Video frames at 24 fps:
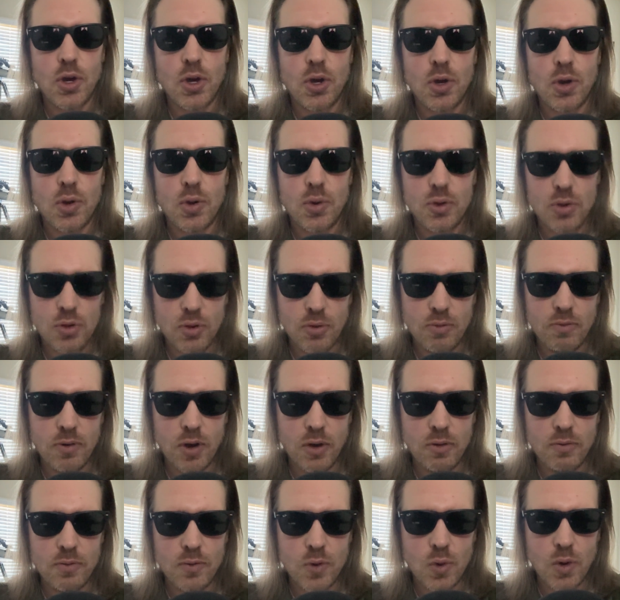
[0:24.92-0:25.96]
Who you
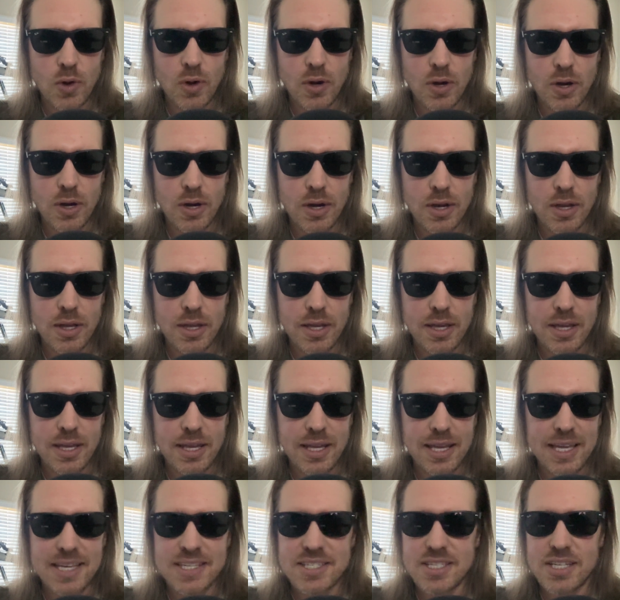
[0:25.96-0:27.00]
vote for
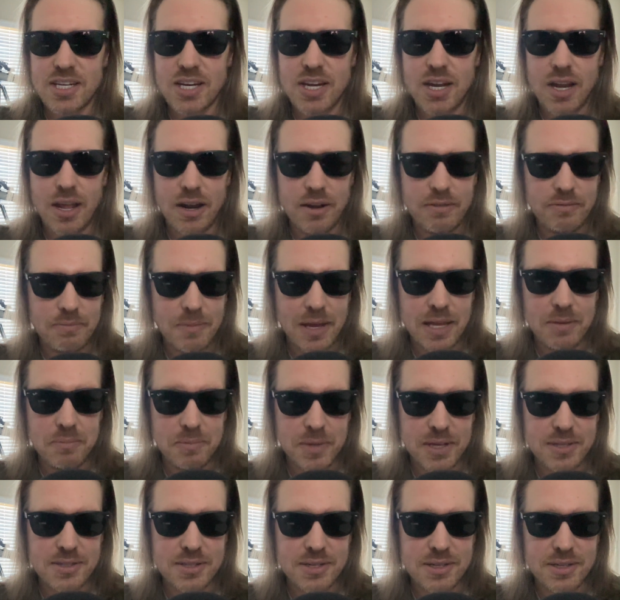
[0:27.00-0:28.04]
is none of my
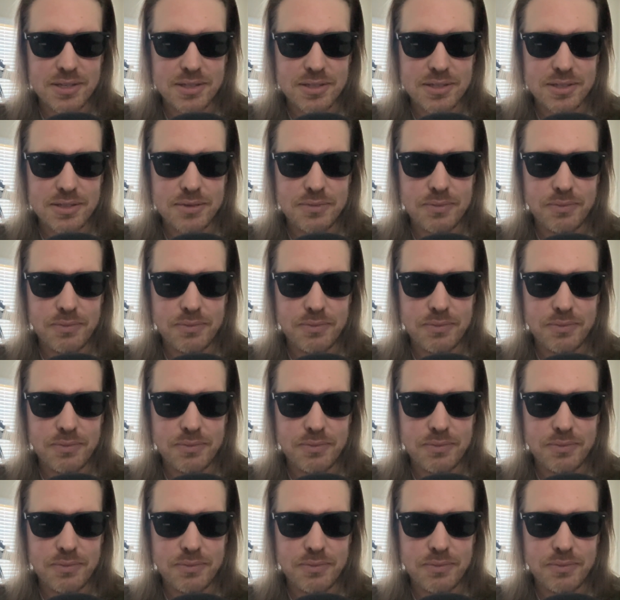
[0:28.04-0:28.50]
business.